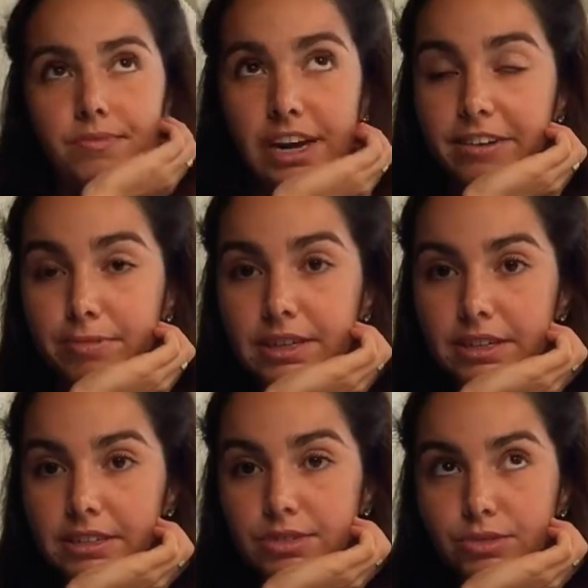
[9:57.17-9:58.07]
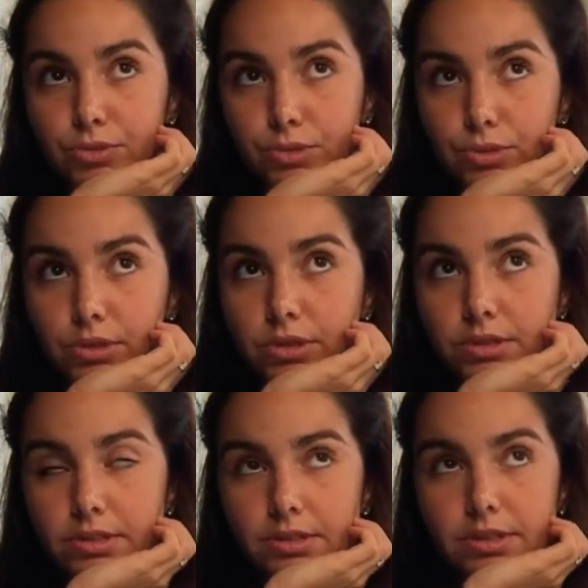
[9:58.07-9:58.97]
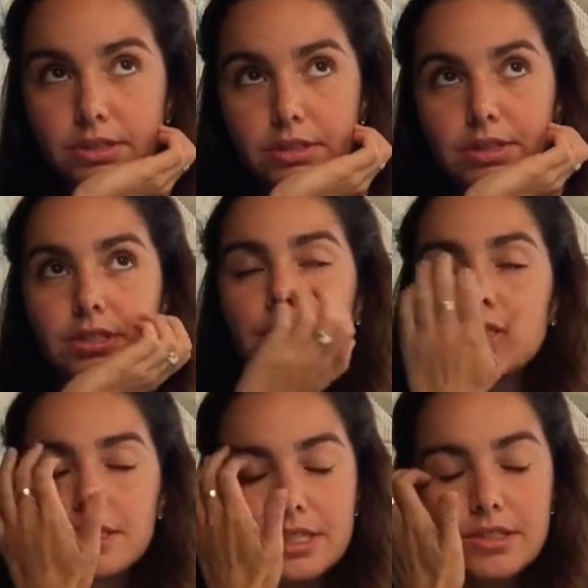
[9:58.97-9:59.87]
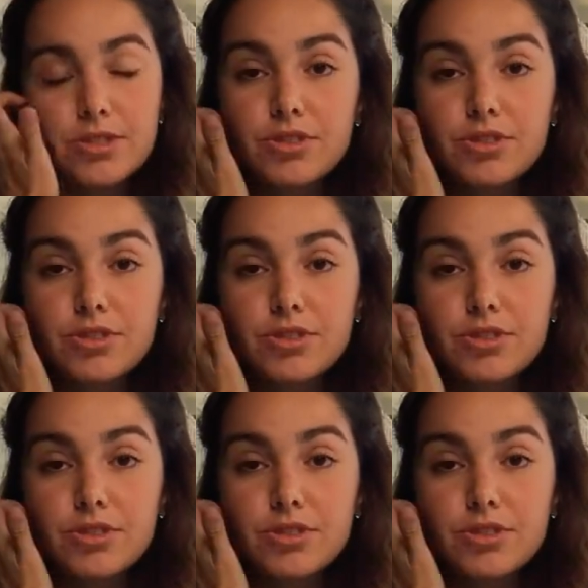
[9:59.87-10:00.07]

I've been out of school since